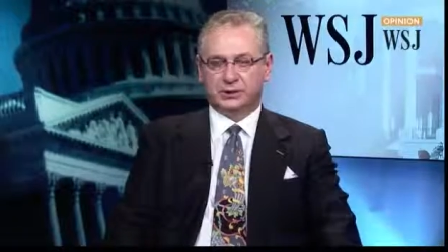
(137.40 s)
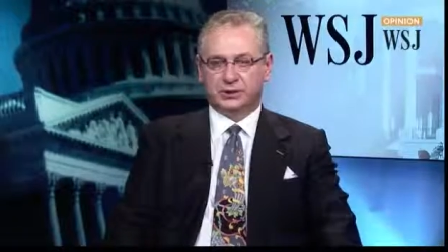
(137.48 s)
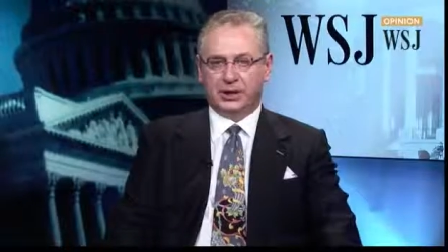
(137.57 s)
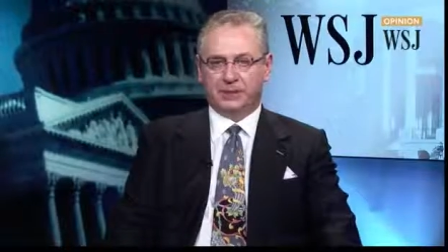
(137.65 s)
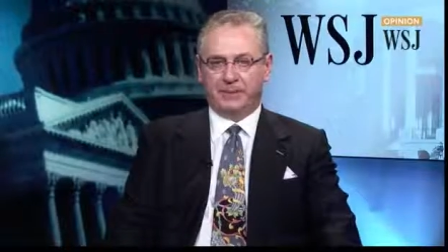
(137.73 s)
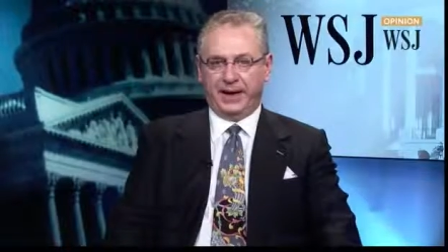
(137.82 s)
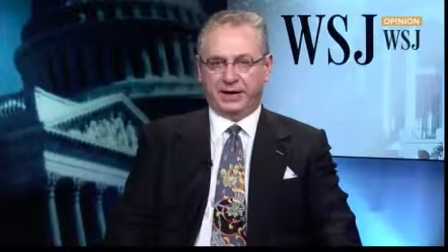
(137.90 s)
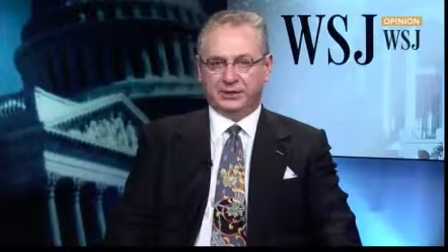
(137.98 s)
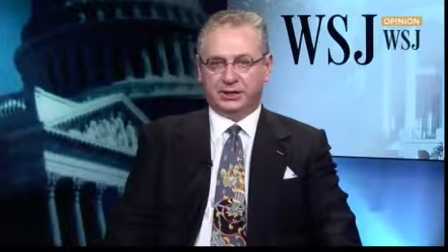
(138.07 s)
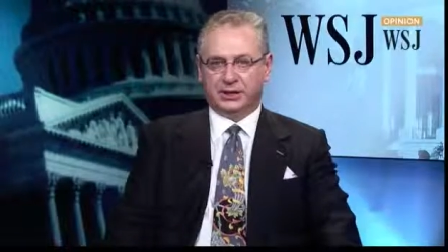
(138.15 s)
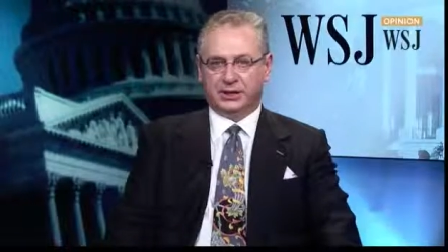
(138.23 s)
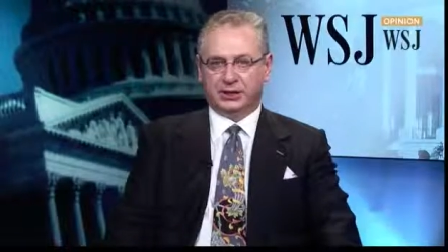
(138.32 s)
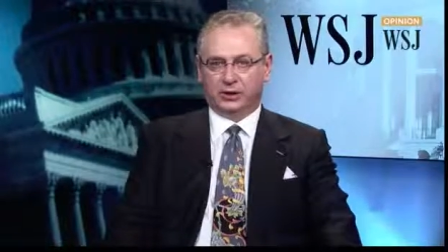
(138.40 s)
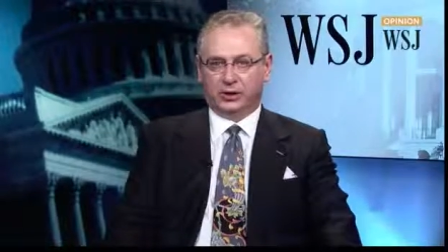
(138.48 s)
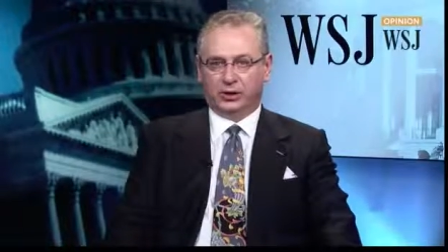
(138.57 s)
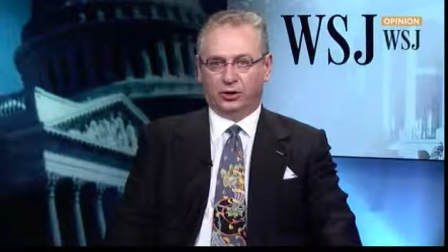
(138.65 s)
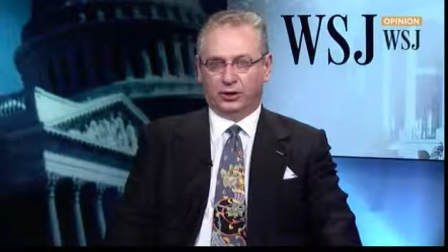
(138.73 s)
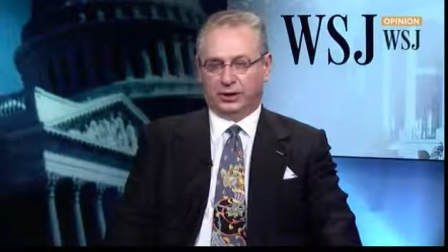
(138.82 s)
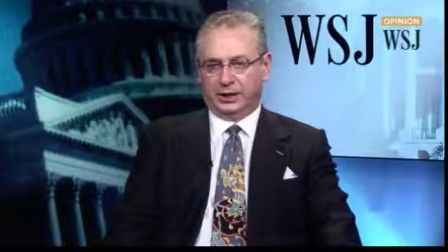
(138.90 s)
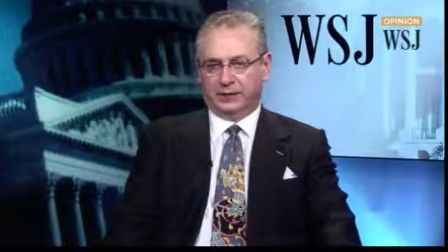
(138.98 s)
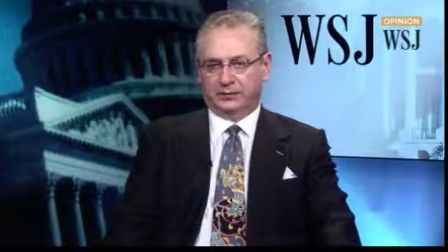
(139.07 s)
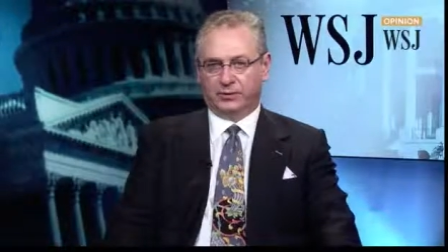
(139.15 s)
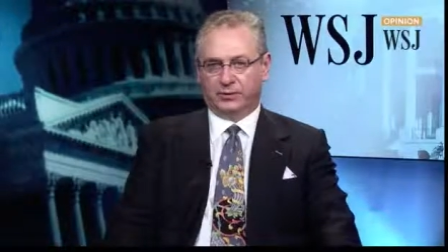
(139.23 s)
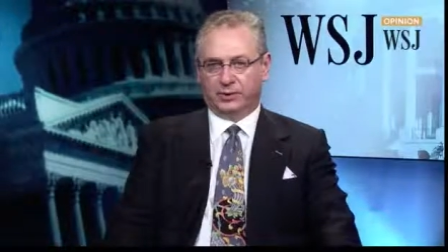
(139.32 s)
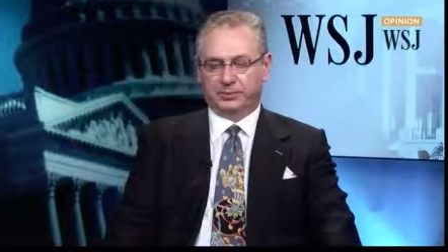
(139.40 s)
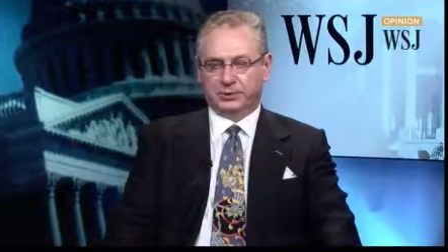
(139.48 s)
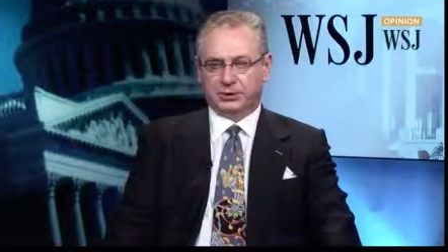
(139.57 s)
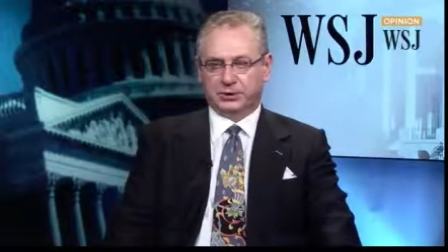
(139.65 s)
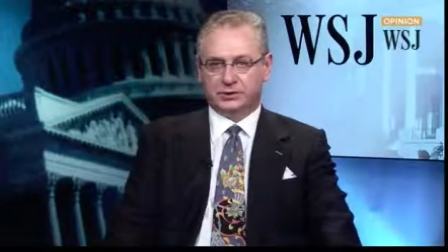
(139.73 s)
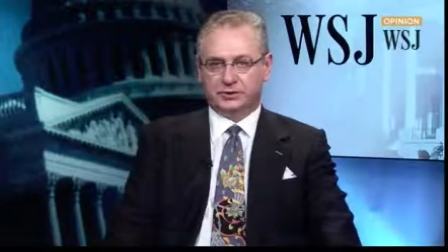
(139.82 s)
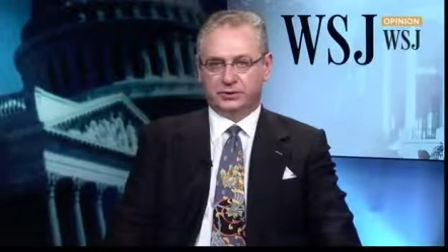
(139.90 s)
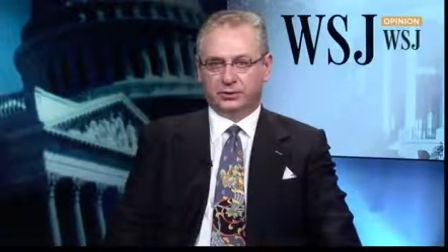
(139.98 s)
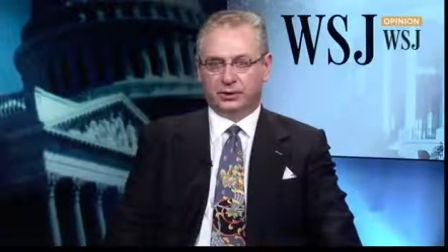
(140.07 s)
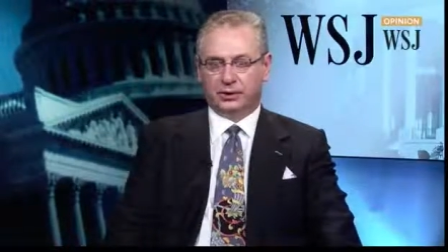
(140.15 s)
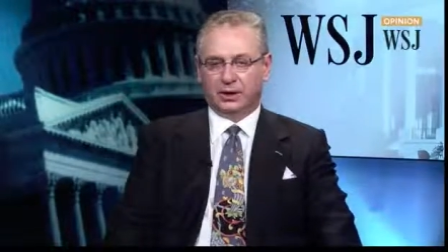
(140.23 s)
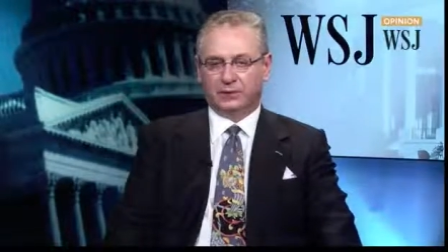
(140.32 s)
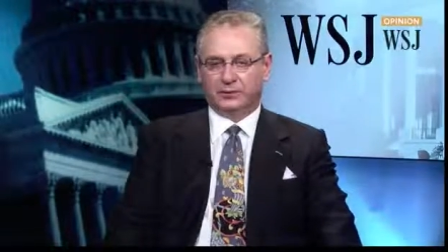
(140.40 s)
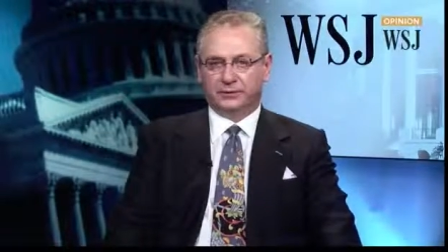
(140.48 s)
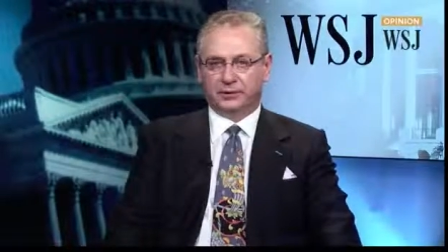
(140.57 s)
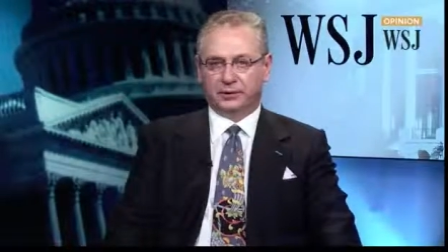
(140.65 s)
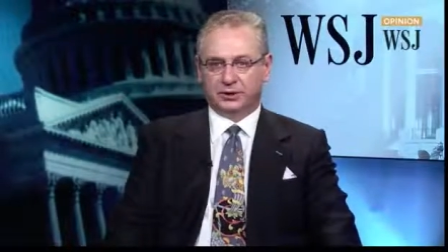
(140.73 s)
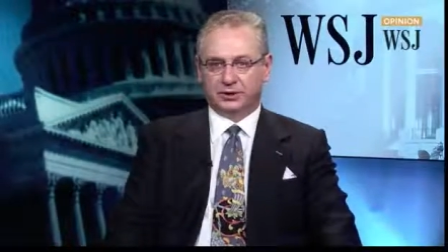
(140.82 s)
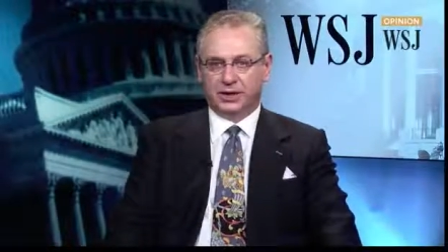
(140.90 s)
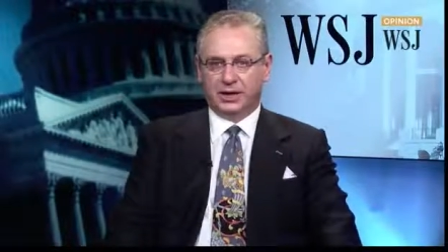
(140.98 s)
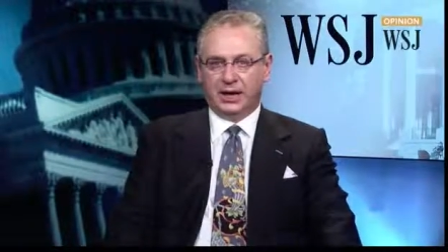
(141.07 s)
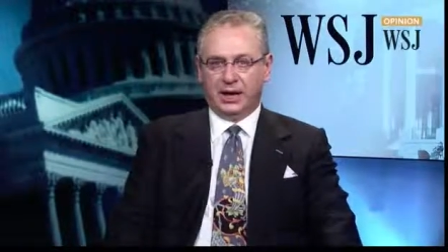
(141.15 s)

in which unmasking can occur, and again, for purposes of your of your viewers,